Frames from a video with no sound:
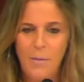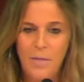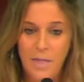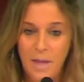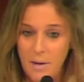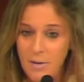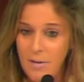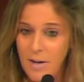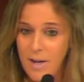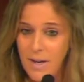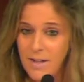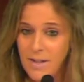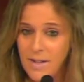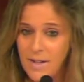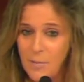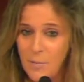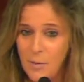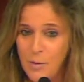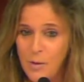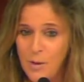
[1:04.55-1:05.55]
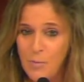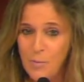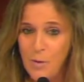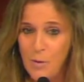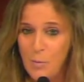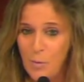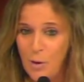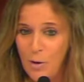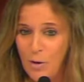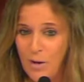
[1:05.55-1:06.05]
They're not supposed to be
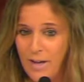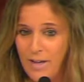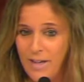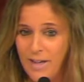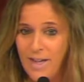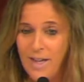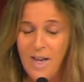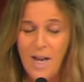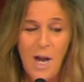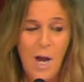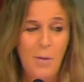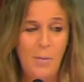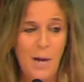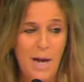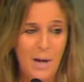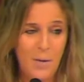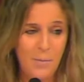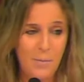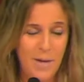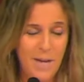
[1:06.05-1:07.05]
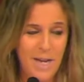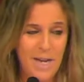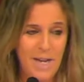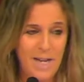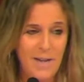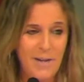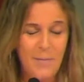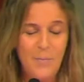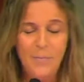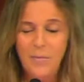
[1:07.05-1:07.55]
worrying about me.